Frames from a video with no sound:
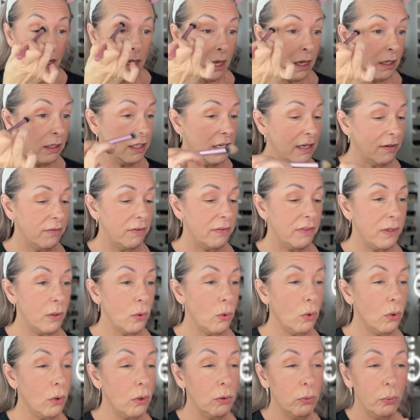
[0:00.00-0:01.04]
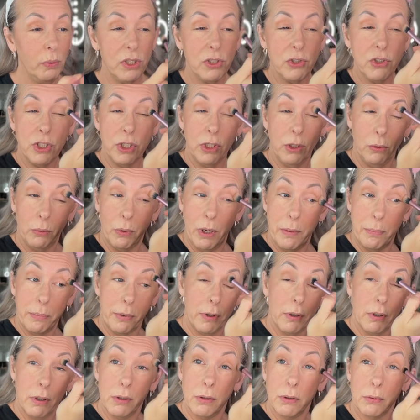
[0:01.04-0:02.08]
and give it the old windshield
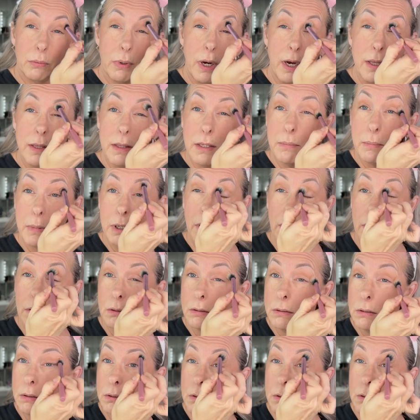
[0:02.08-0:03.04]
wiper right in the middle.